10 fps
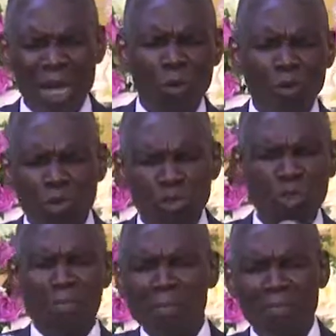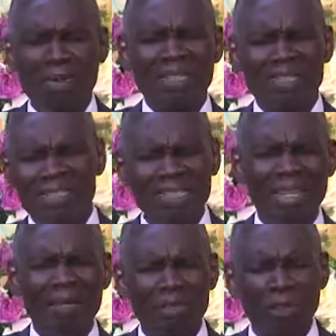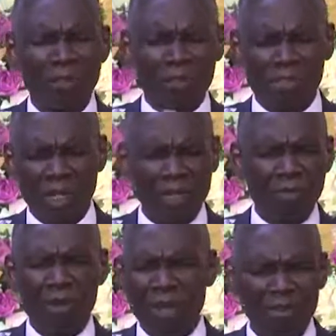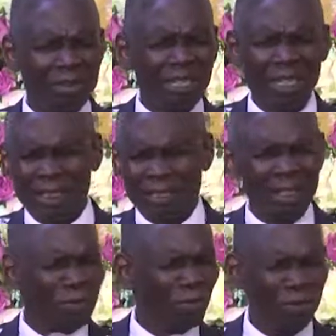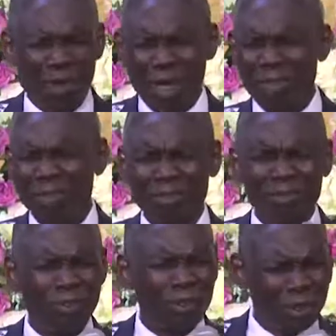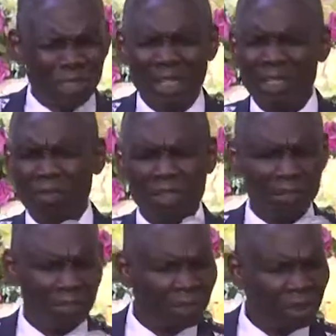want you to remember the names of your children. If you are forgotten of them.